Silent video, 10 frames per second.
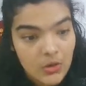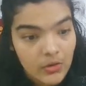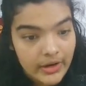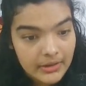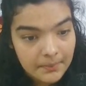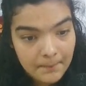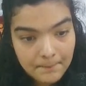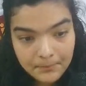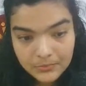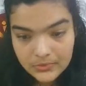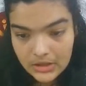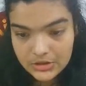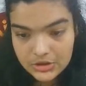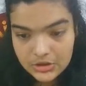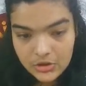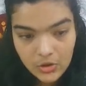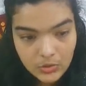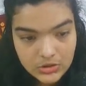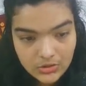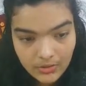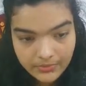All right, let's just close it off for